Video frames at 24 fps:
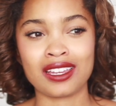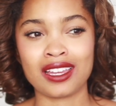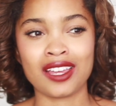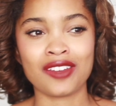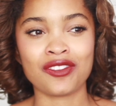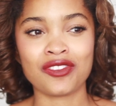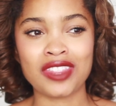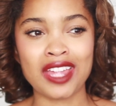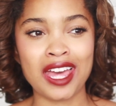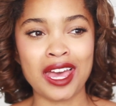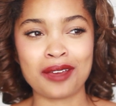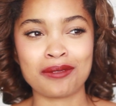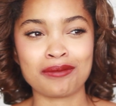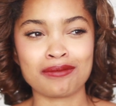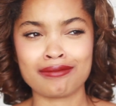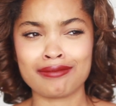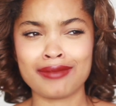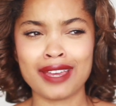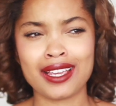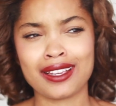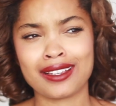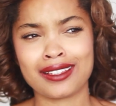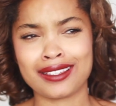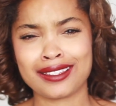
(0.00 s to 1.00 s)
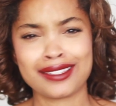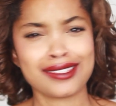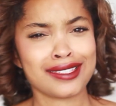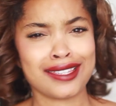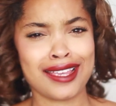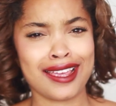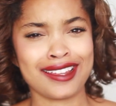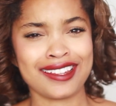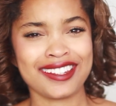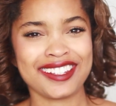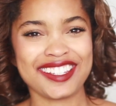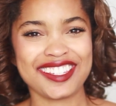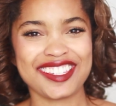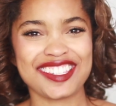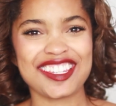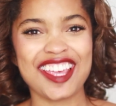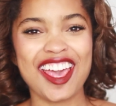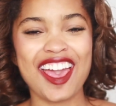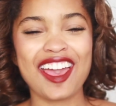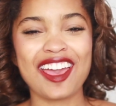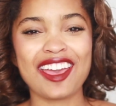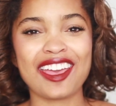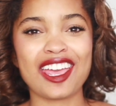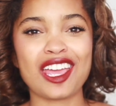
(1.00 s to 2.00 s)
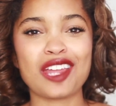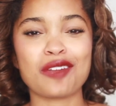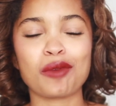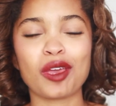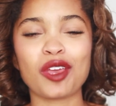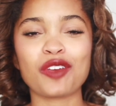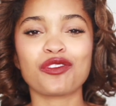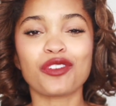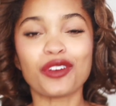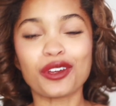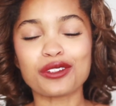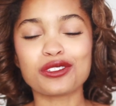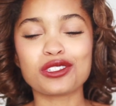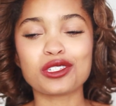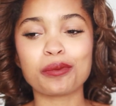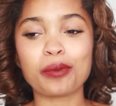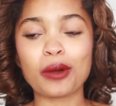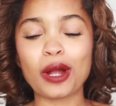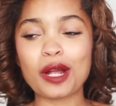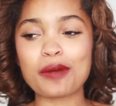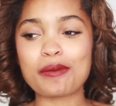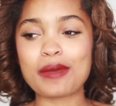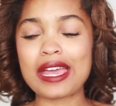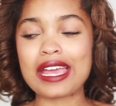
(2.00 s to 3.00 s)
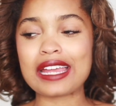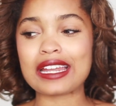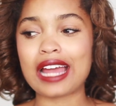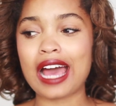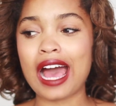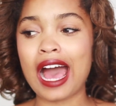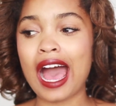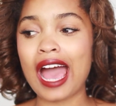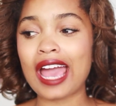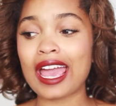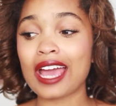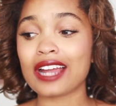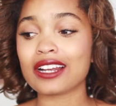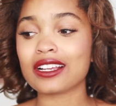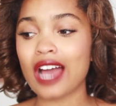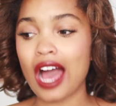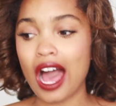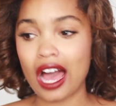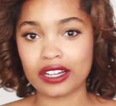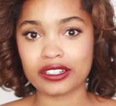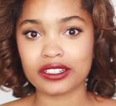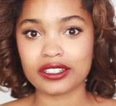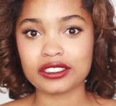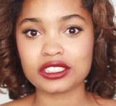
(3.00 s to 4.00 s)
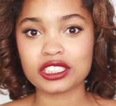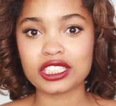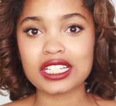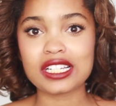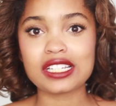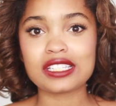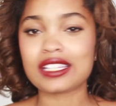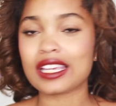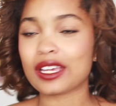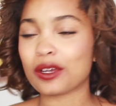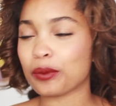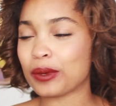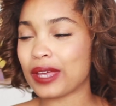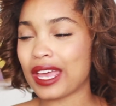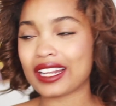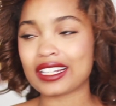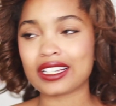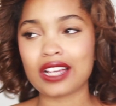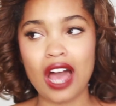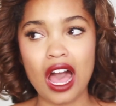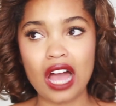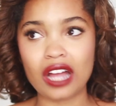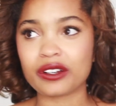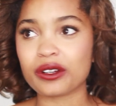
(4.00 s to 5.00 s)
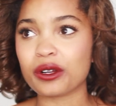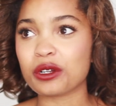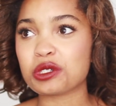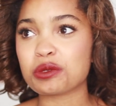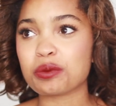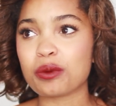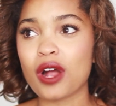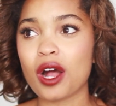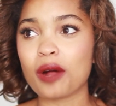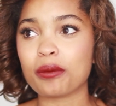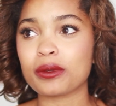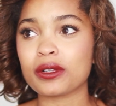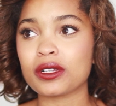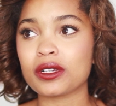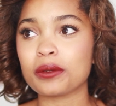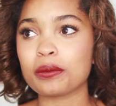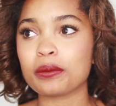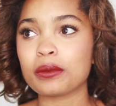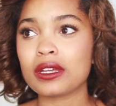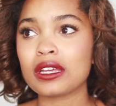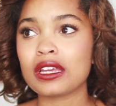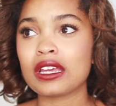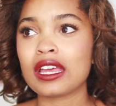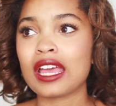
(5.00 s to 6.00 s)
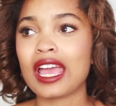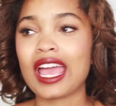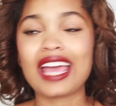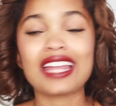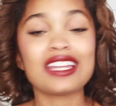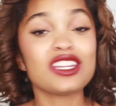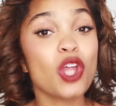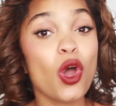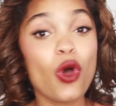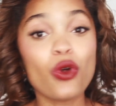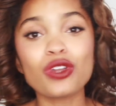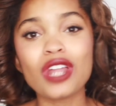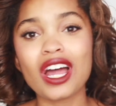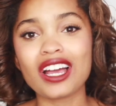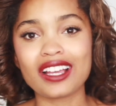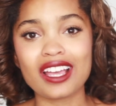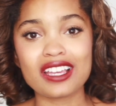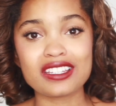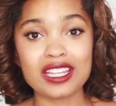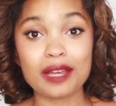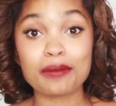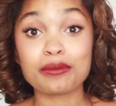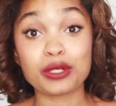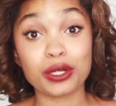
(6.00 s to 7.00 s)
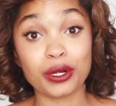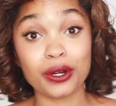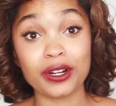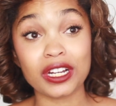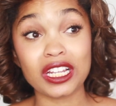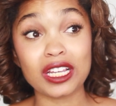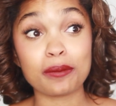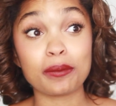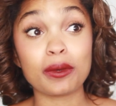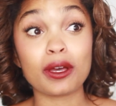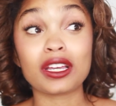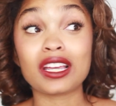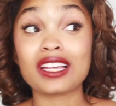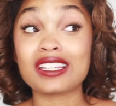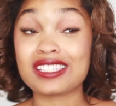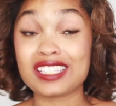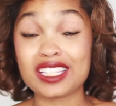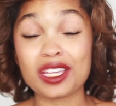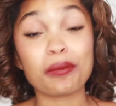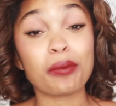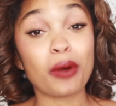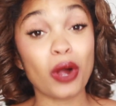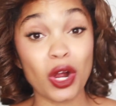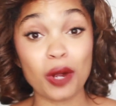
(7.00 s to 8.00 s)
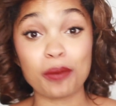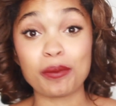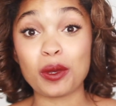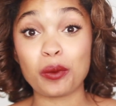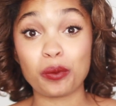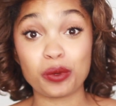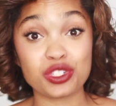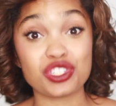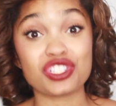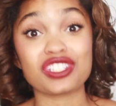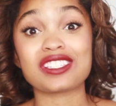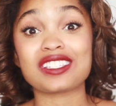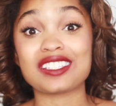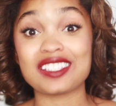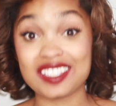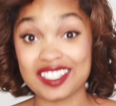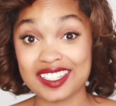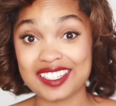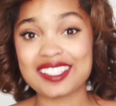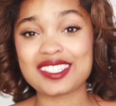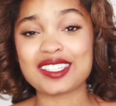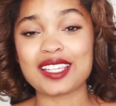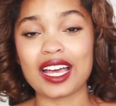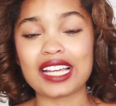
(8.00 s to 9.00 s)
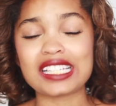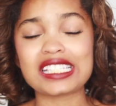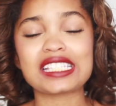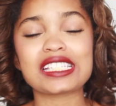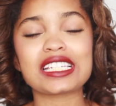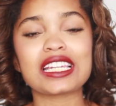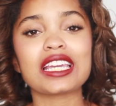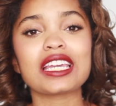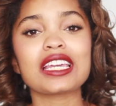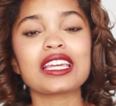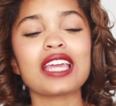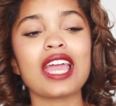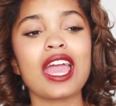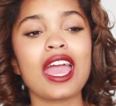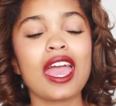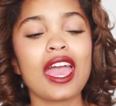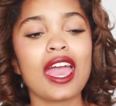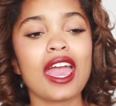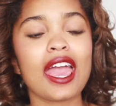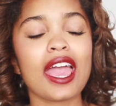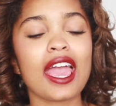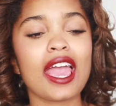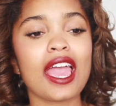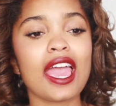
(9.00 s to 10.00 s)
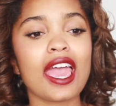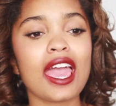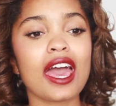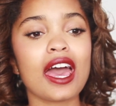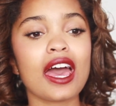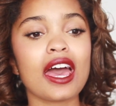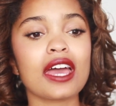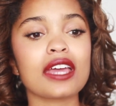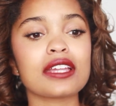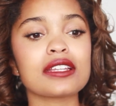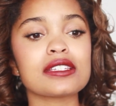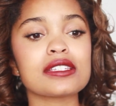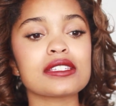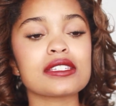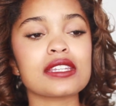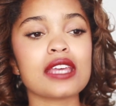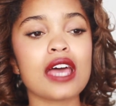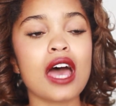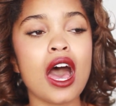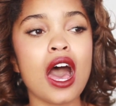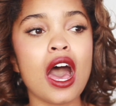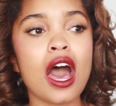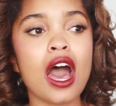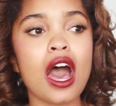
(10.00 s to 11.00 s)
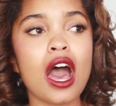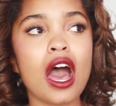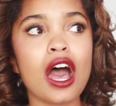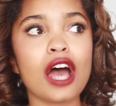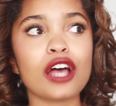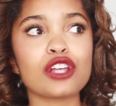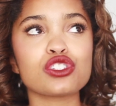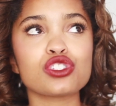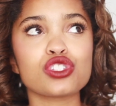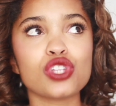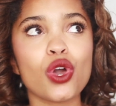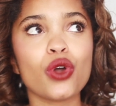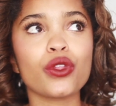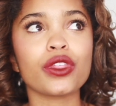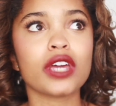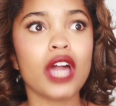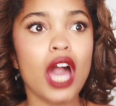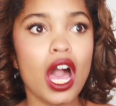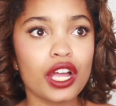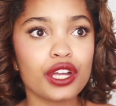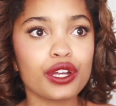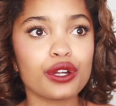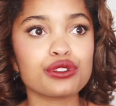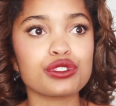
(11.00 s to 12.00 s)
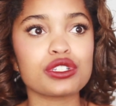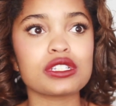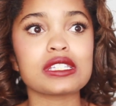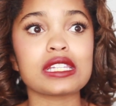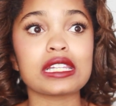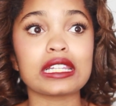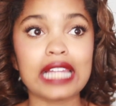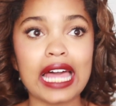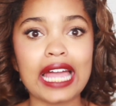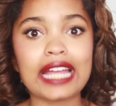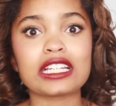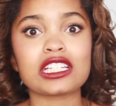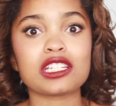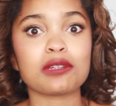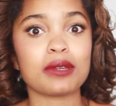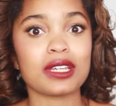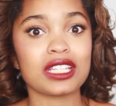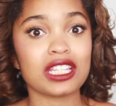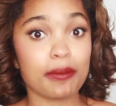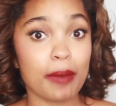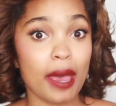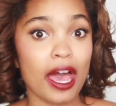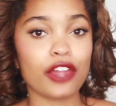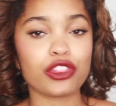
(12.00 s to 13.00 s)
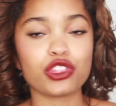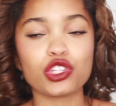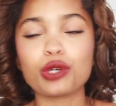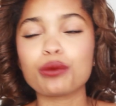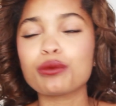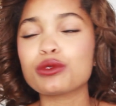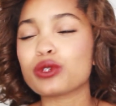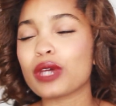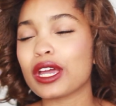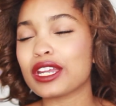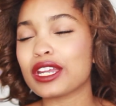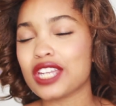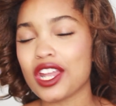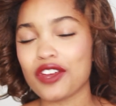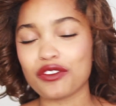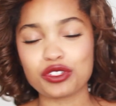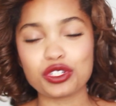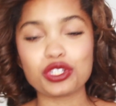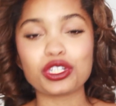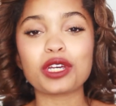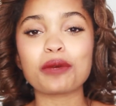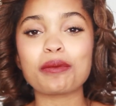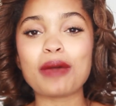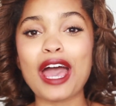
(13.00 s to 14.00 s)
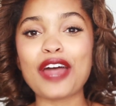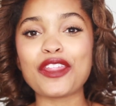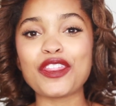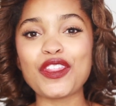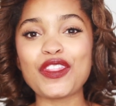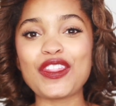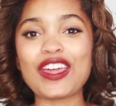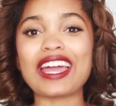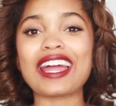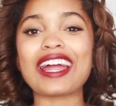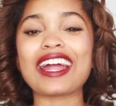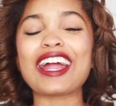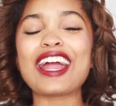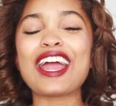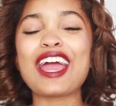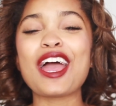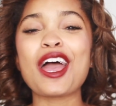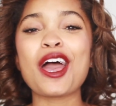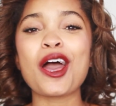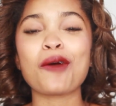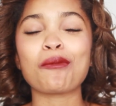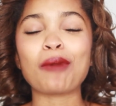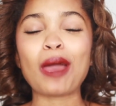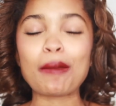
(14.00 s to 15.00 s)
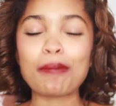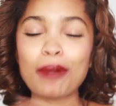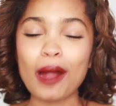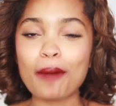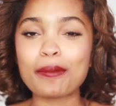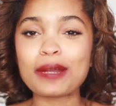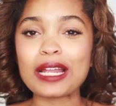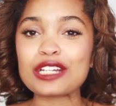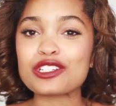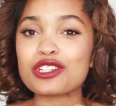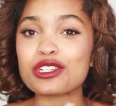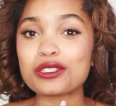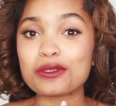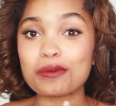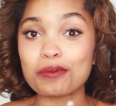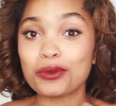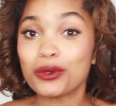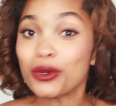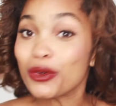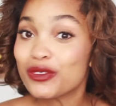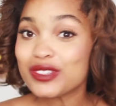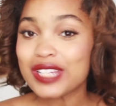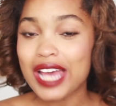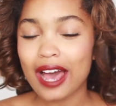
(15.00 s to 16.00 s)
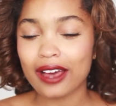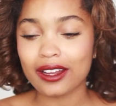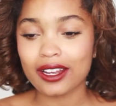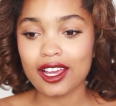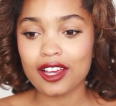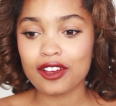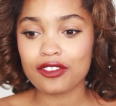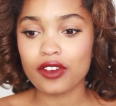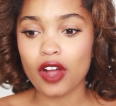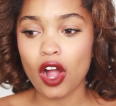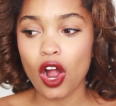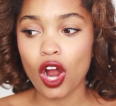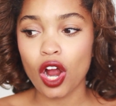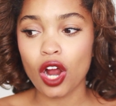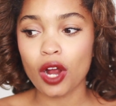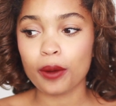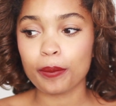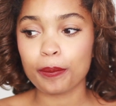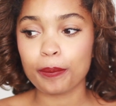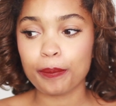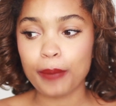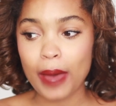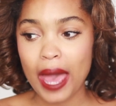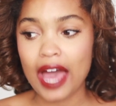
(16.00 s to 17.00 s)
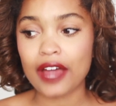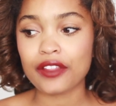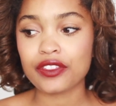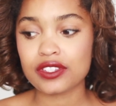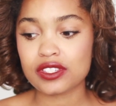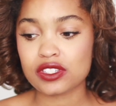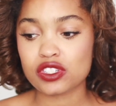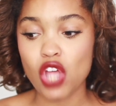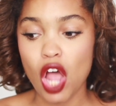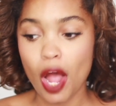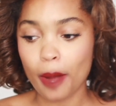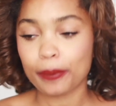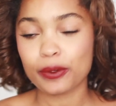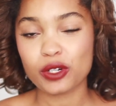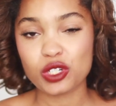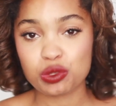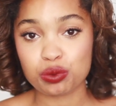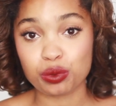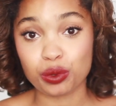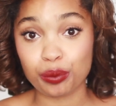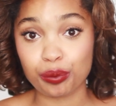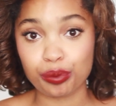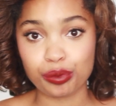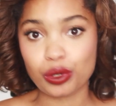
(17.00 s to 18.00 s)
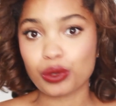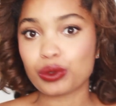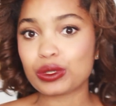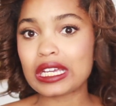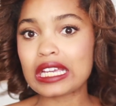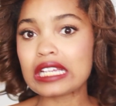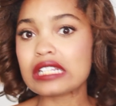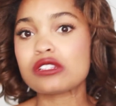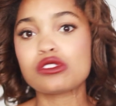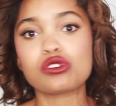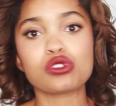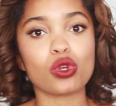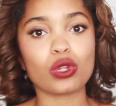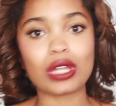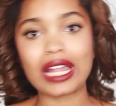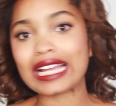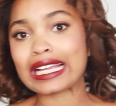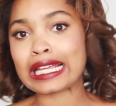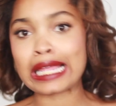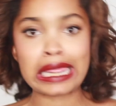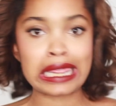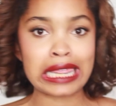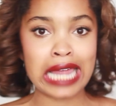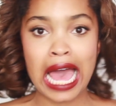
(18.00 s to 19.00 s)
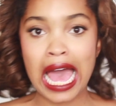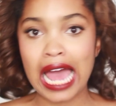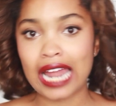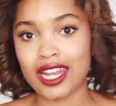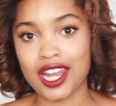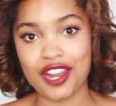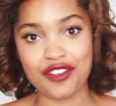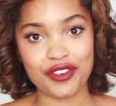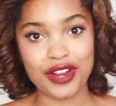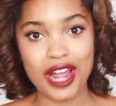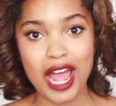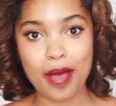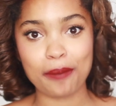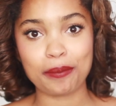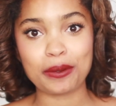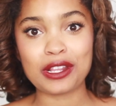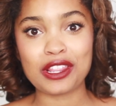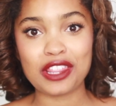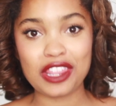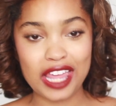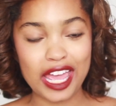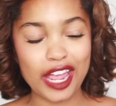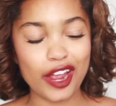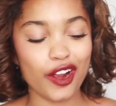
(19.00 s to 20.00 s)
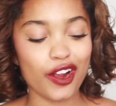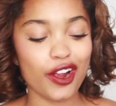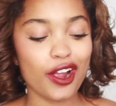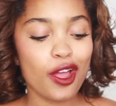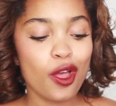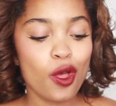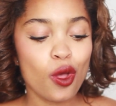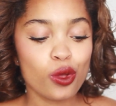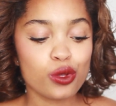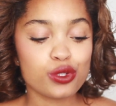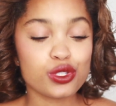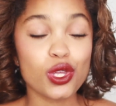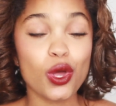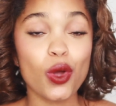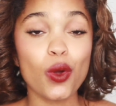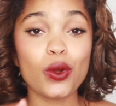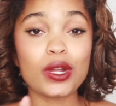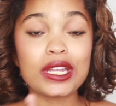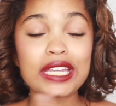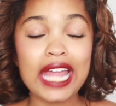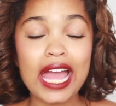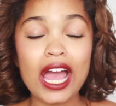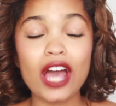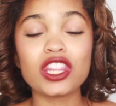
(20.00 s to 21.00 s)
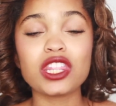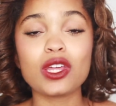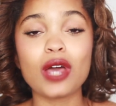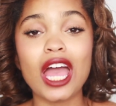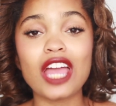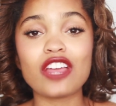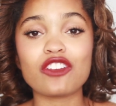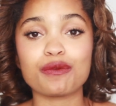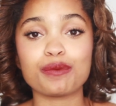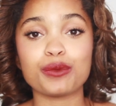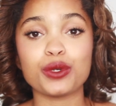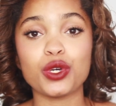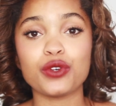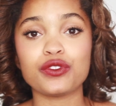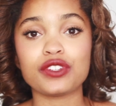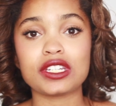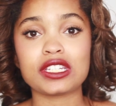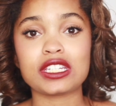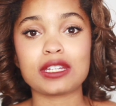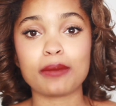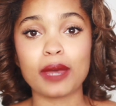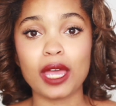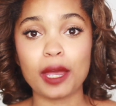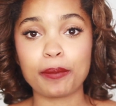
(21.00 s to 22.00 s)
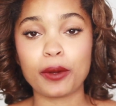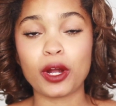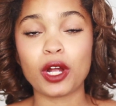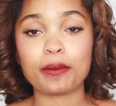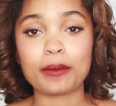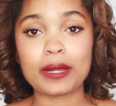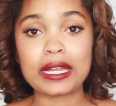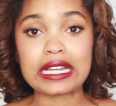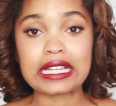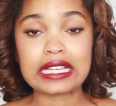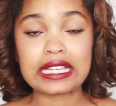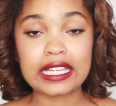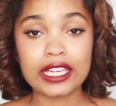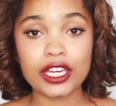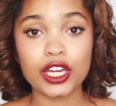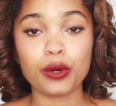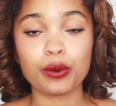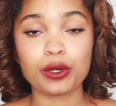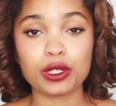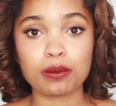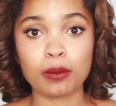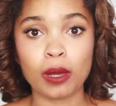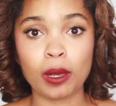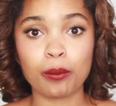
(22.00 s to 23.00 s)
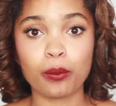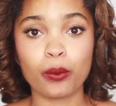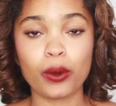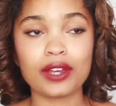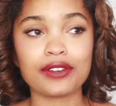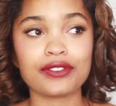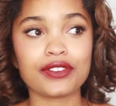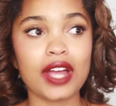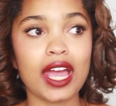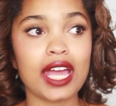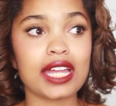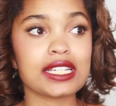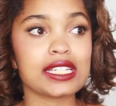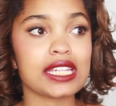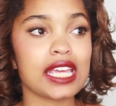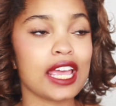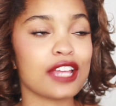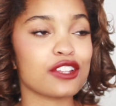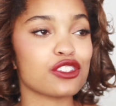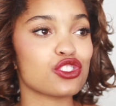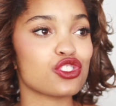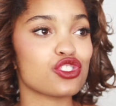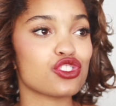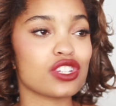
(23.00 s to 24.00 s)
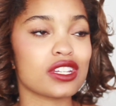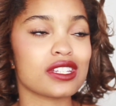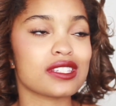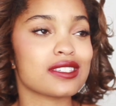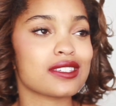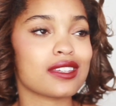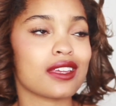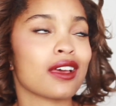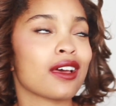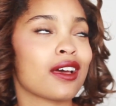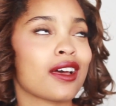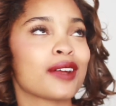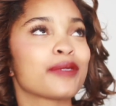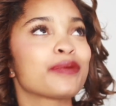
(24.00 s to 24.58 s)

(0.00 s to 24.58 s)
if that makes sense. In my first apartment, I had cockroaches, like we had a cockroach problem, and no, not because I'm dirty, but because the apartment was just disgusting. And so the cockroaches like to be in the bathroom, so I never took a bath in there. My apartment I just moved out of, our bath stoppers were broken, so like that never happened there. So now that I've moved into my apartment here with my boyfriend, it's just,